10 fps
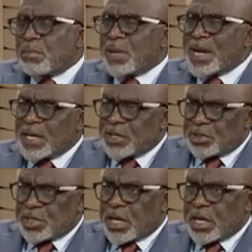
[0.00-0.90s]

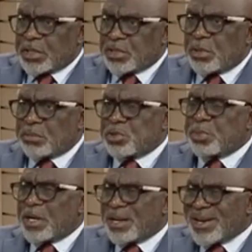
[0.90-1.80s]
racketeers, some
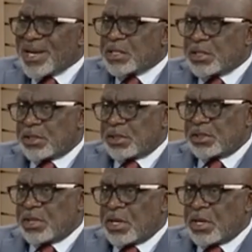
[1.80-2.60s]
speculators